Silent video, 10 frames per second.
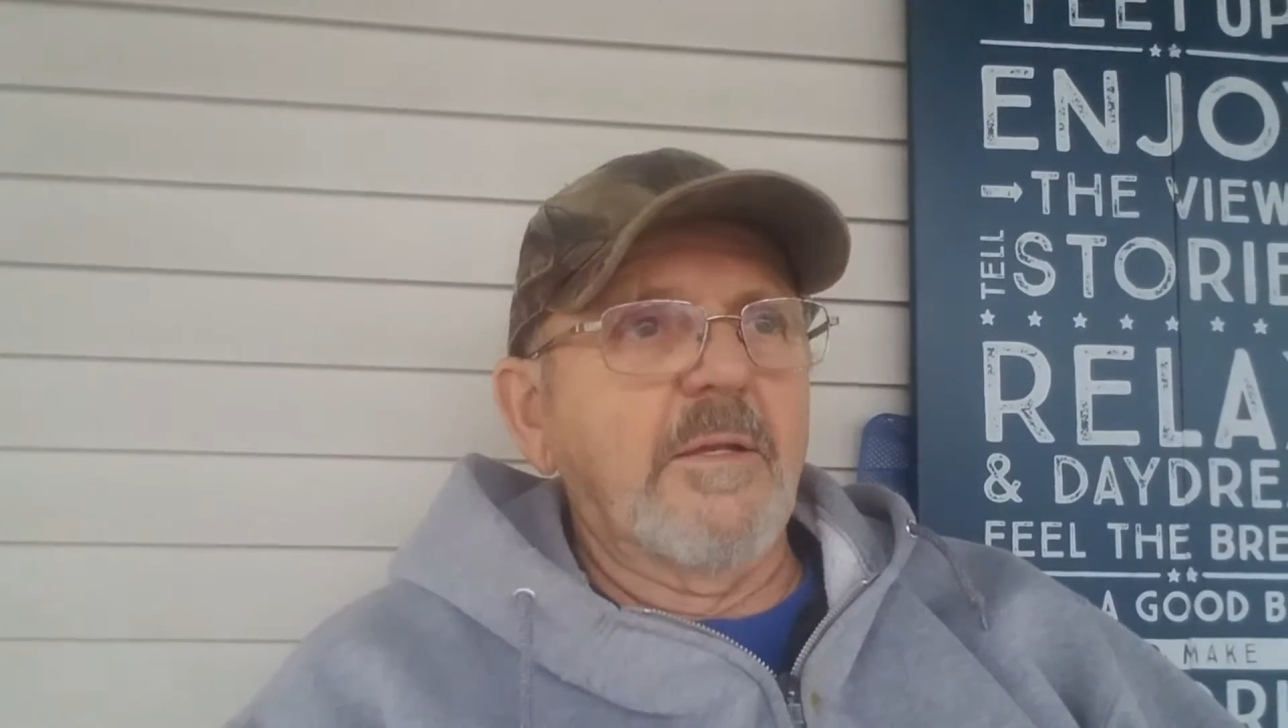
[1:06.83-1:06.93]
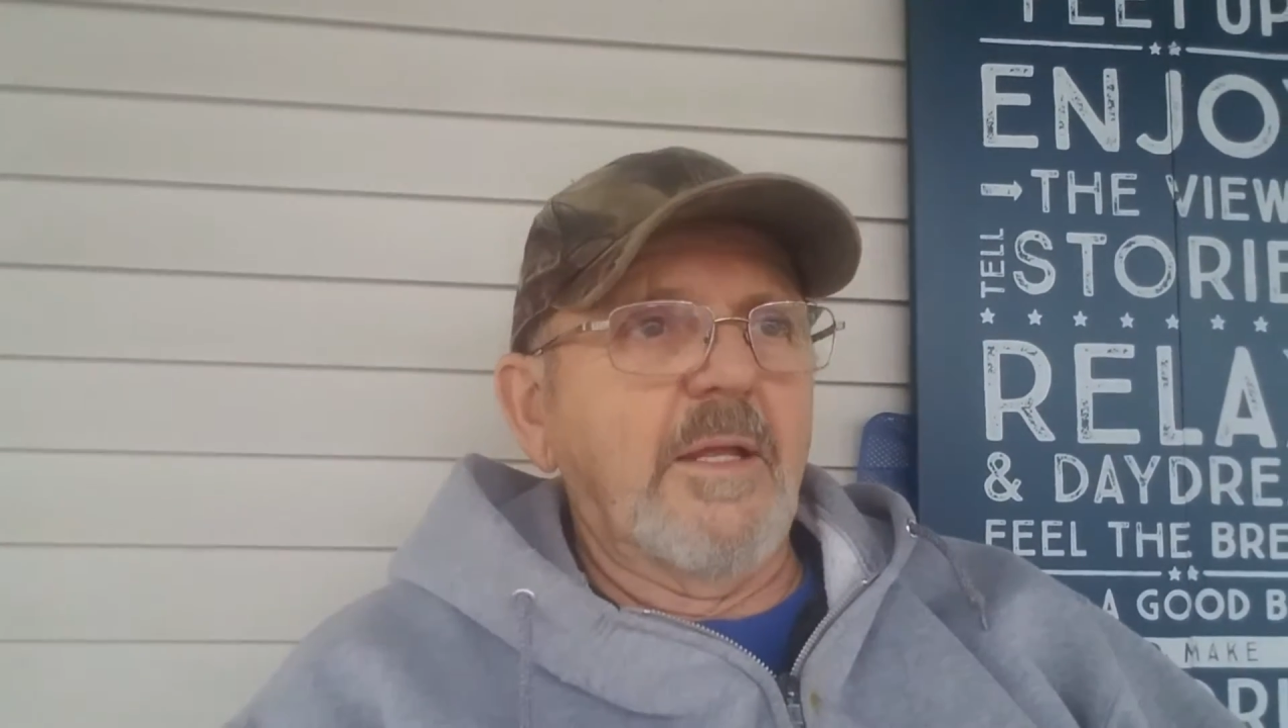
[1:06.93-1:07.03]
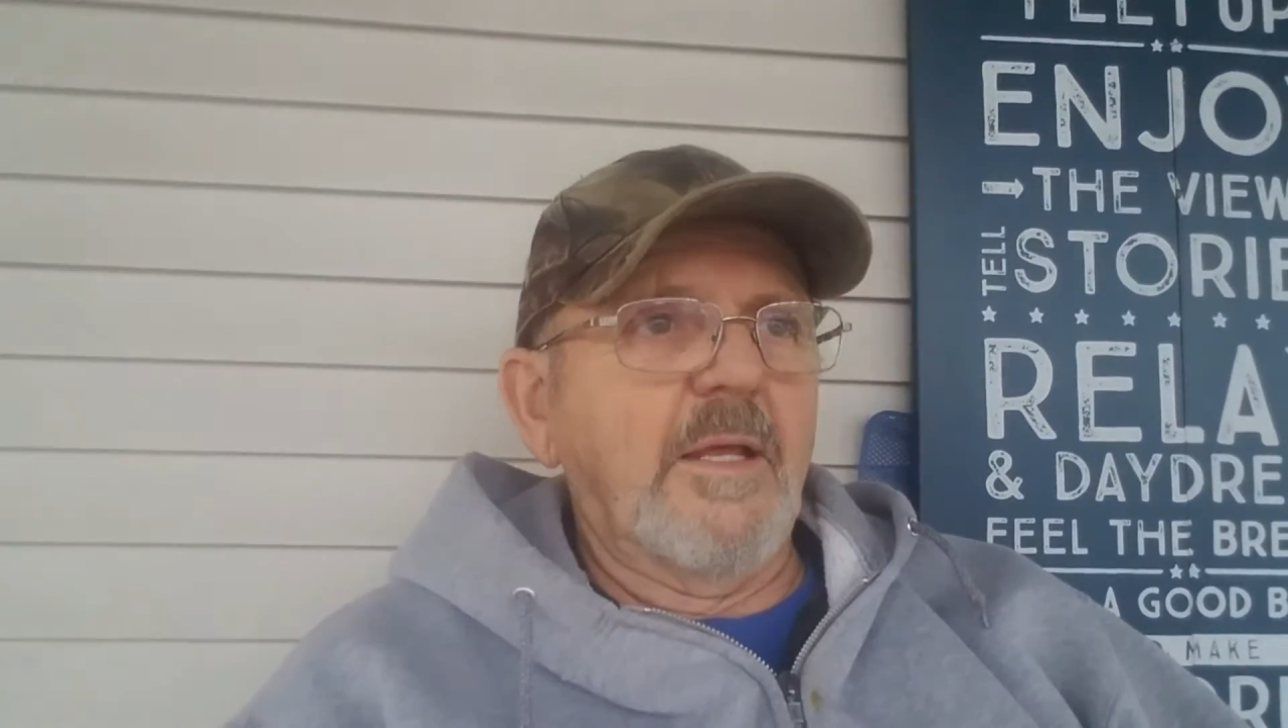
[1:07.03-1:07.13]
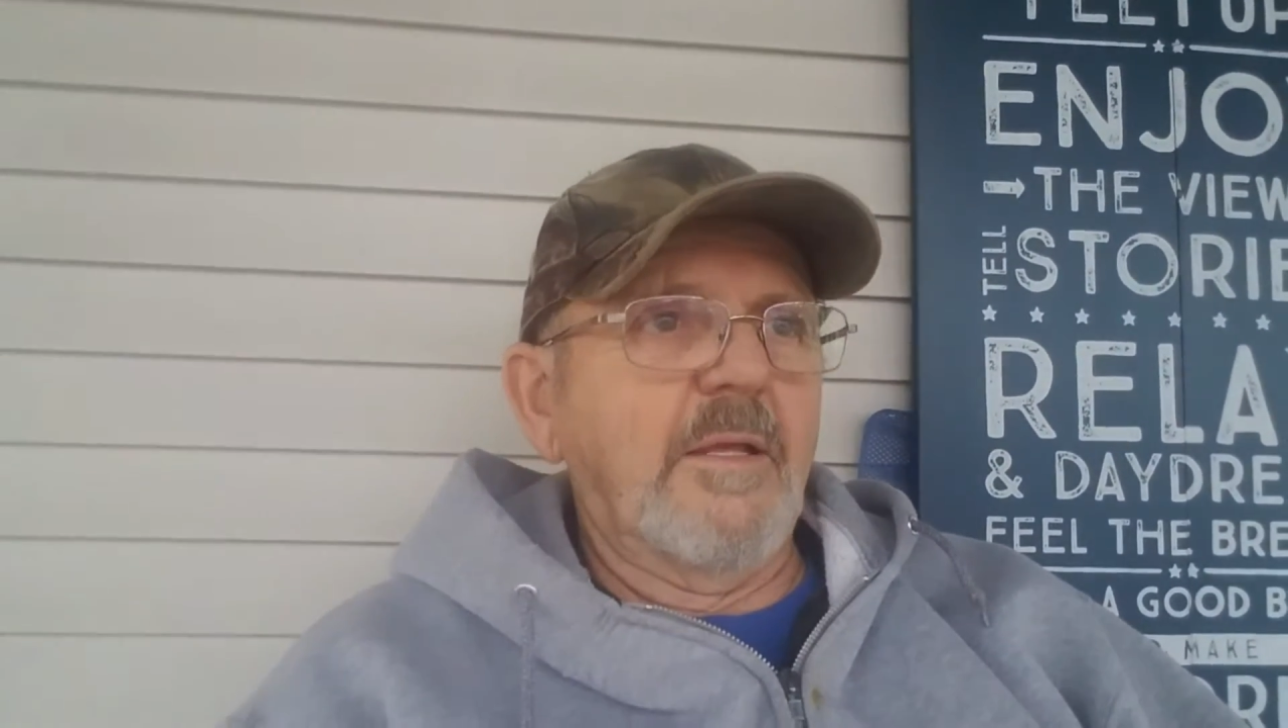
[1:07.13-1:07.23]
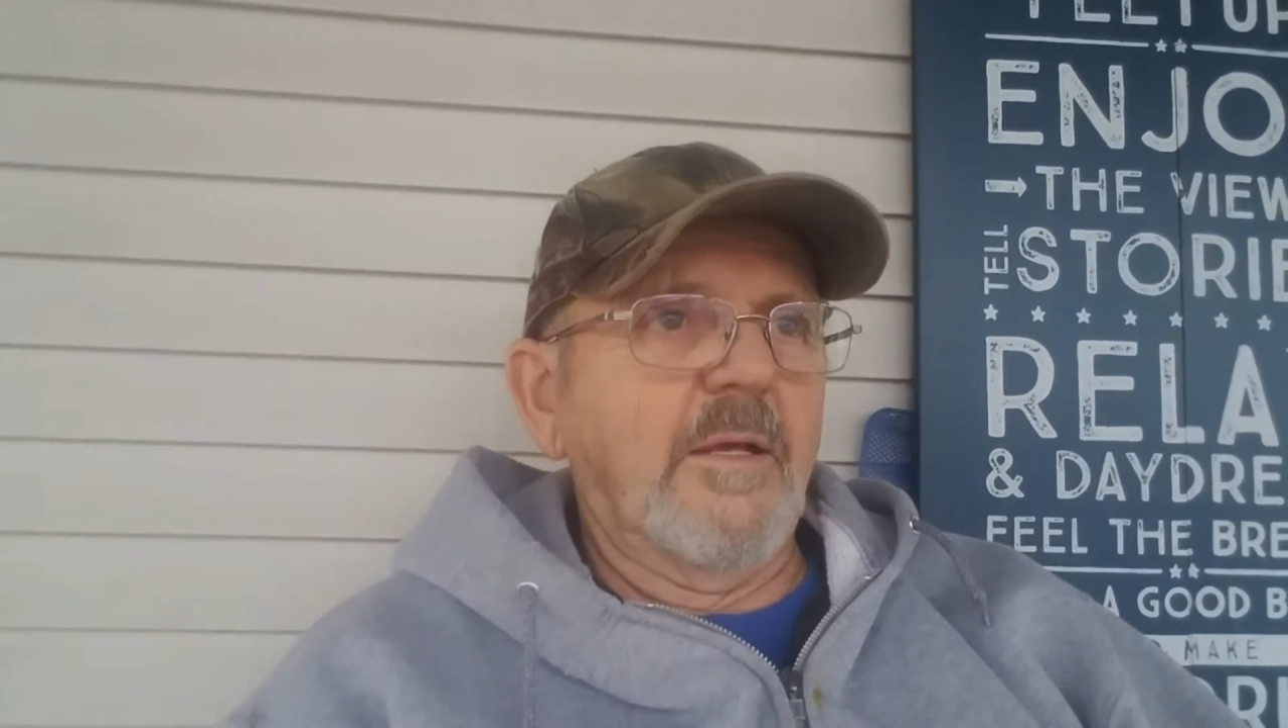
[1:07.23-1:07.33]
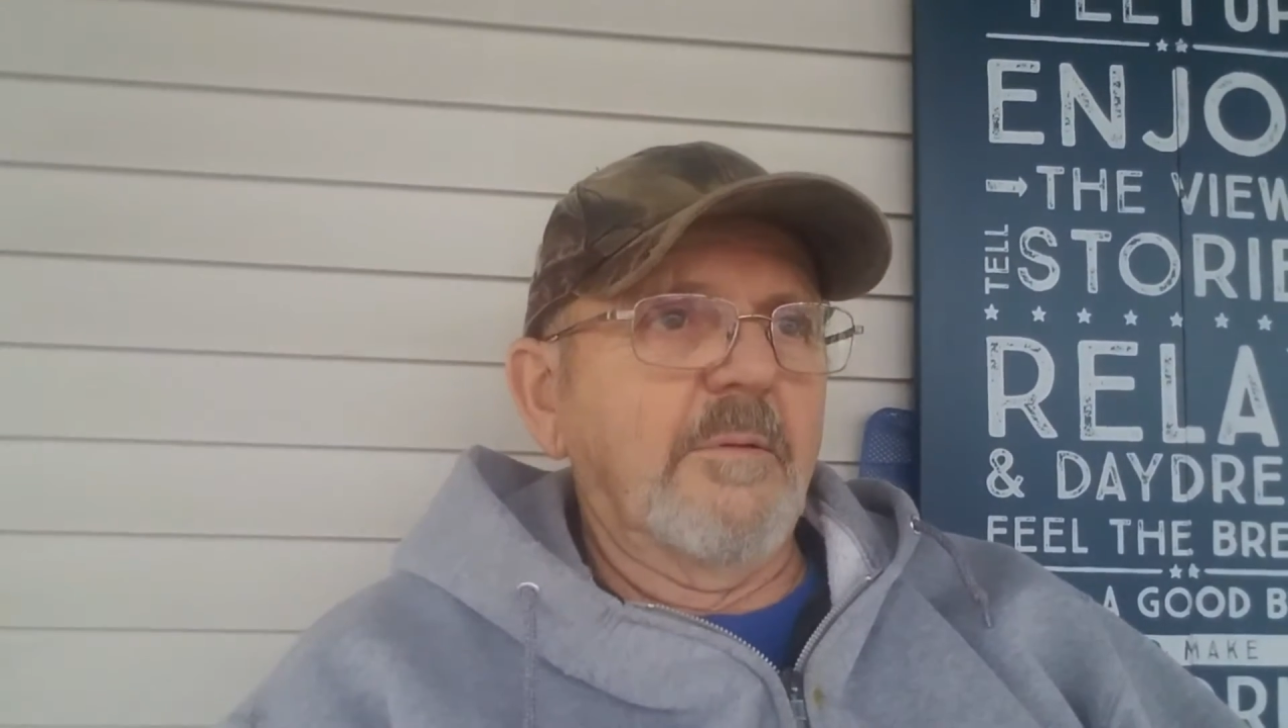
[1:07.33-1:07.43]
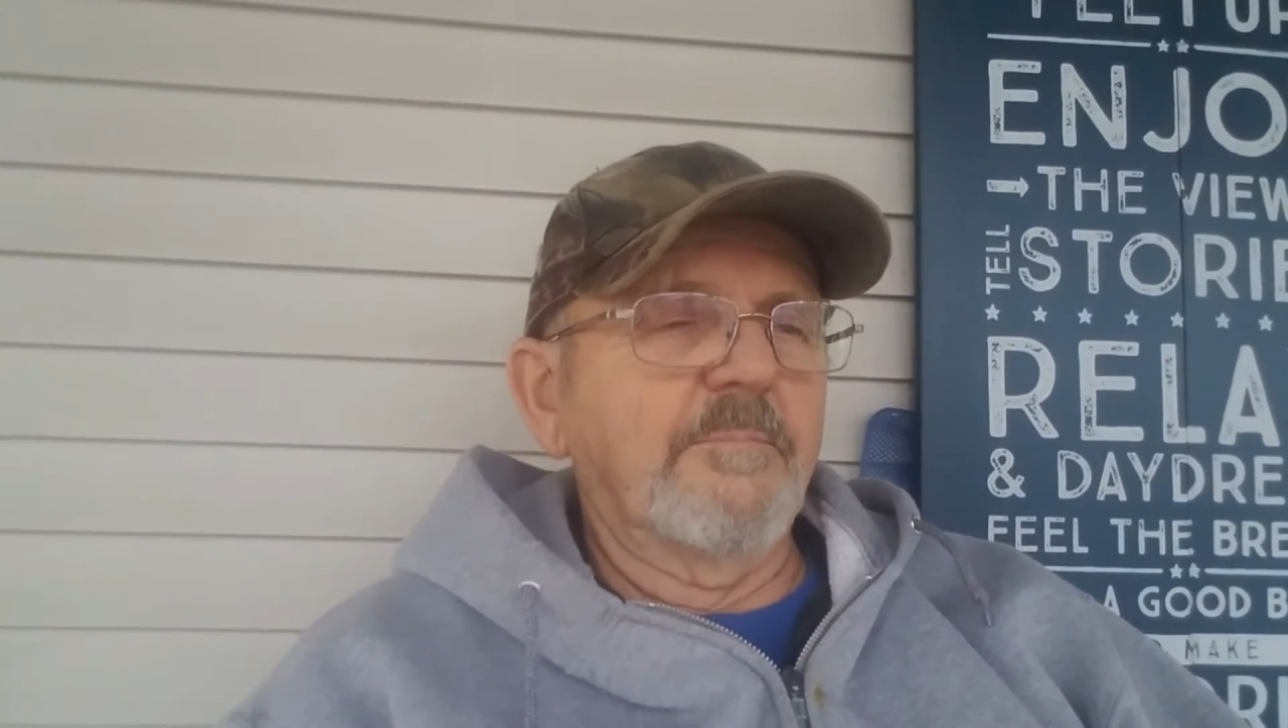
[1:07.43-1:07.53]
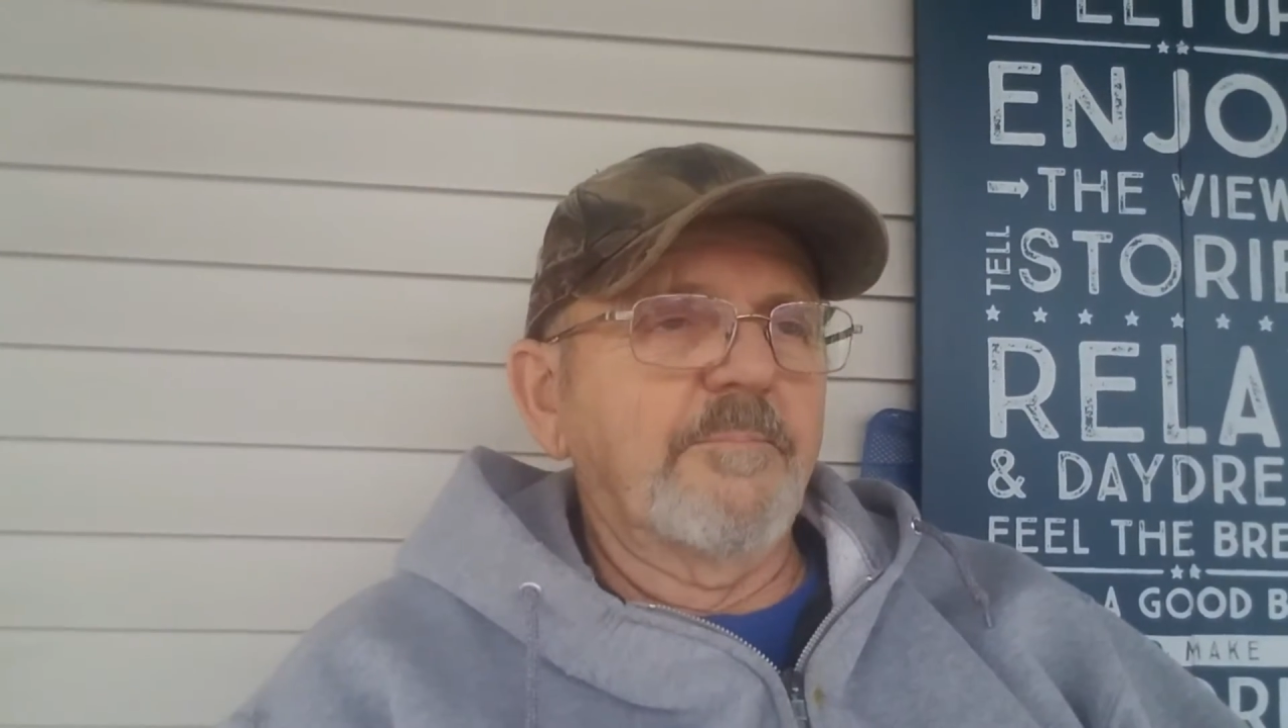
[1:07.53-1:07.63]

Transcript: a